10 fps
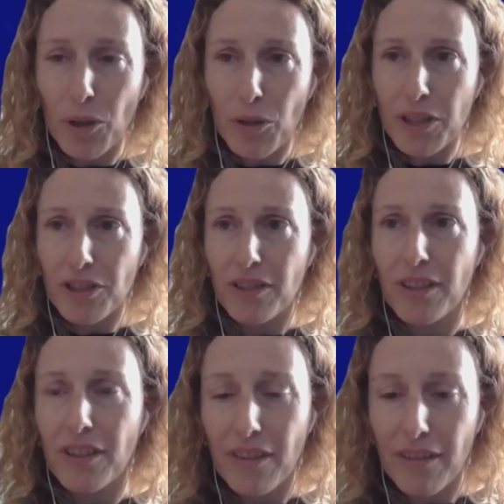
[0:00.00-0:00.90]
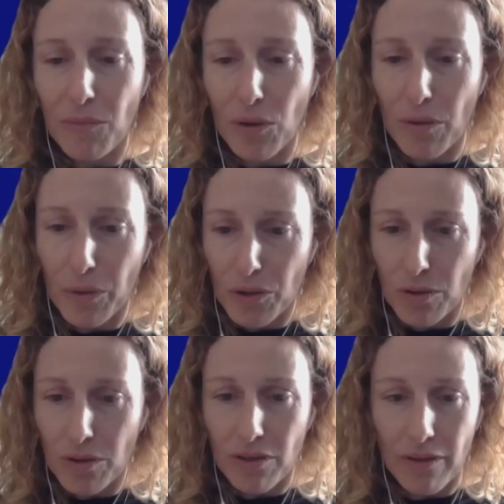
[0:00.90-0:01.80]
more question here, and then we'll
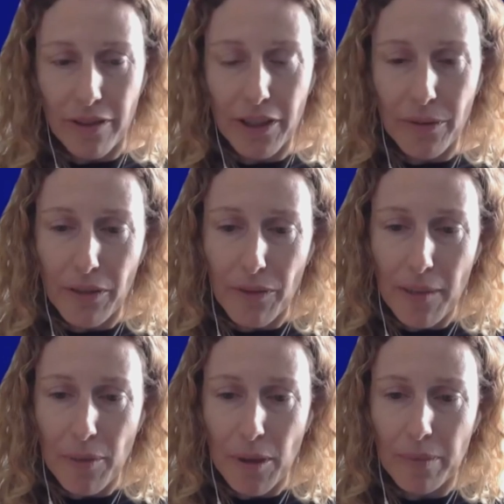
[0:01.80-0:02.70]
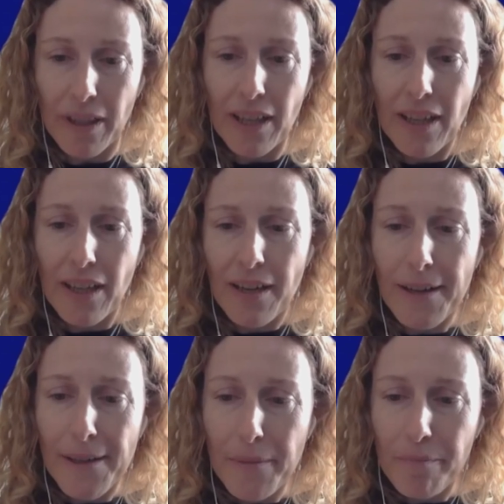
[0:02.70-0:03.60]
do a very quick wrap up.
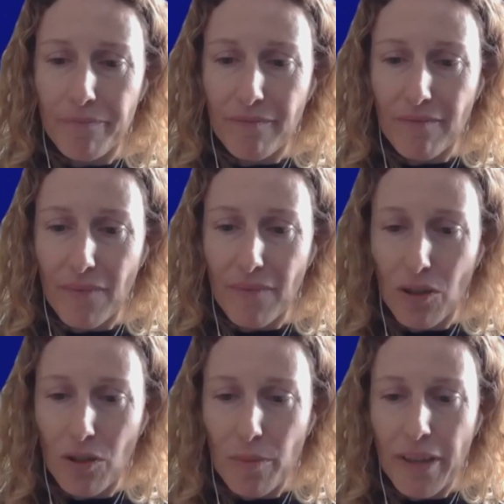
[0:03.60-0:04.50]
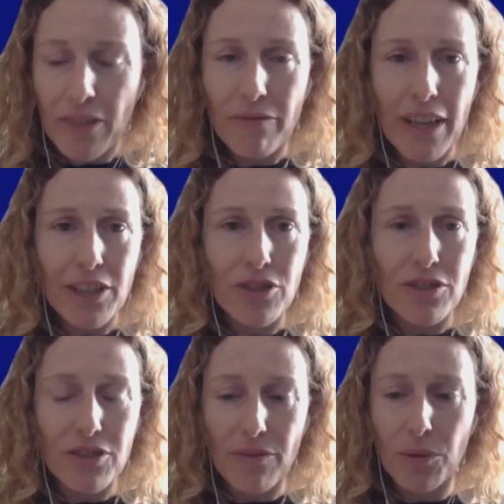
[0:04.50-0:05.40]
Who
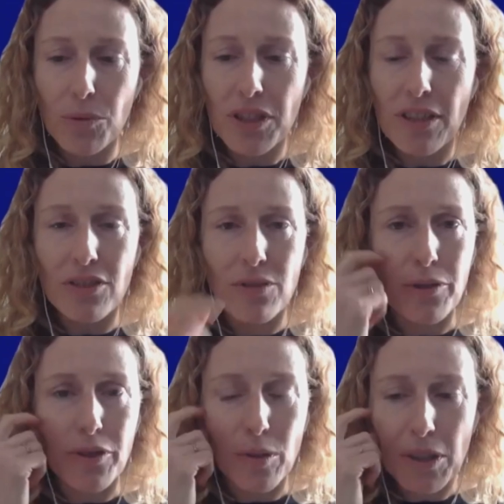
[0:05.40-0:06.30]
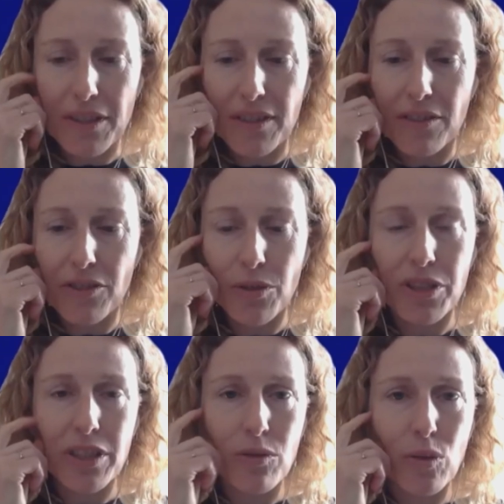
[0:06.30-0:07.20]
manufactures the fuel cells for your buses? And do you
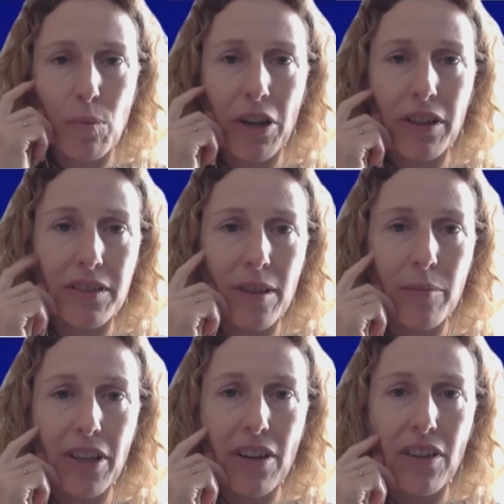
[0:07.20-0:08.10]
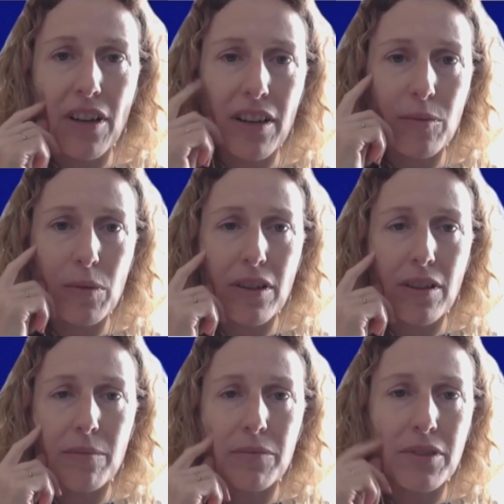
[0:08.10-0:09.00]
see new parties coming
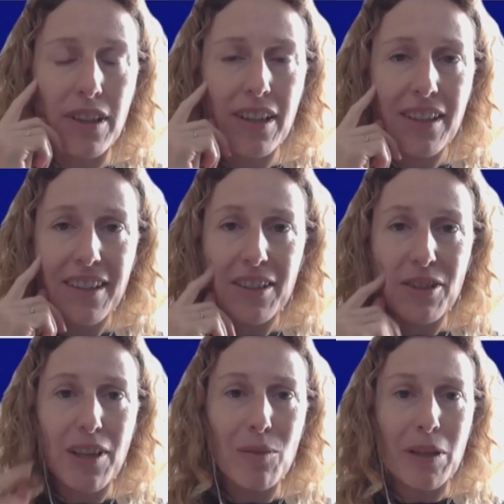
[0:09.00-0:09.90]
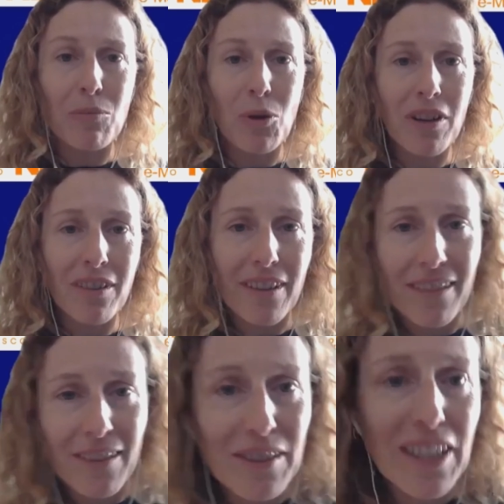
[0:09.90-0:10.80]
online, developing more
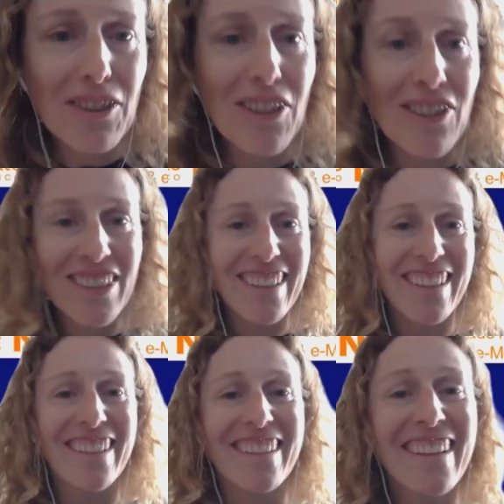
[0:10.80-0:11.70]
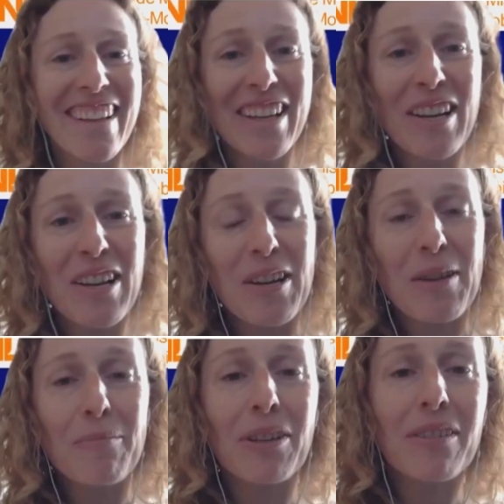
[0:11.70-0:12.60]
technology?
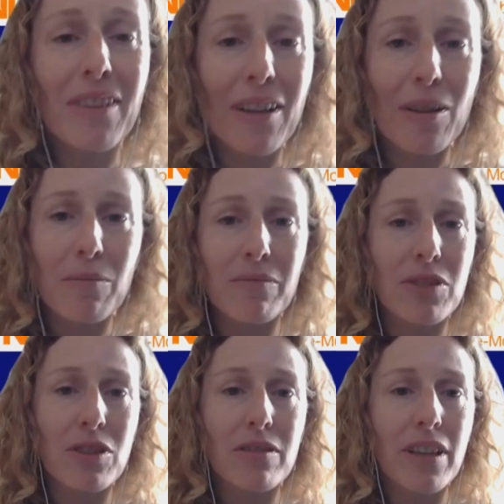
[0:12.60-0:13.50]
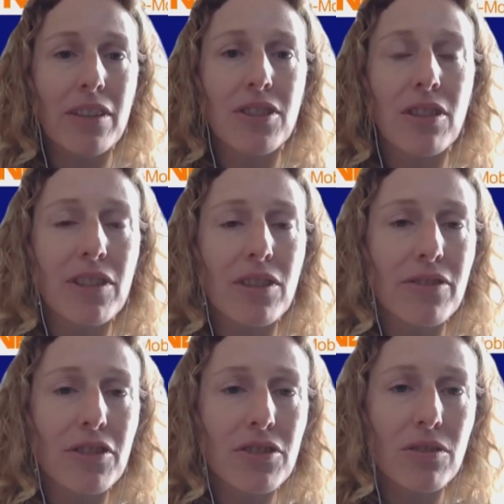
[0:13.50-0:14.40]
To Salvador
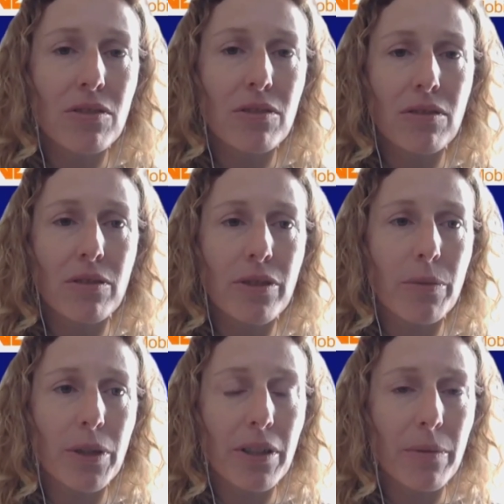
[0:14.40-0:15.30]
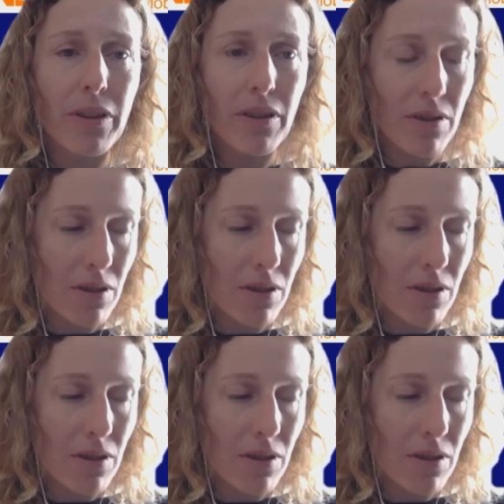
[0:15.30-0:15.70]
first, who are you working with?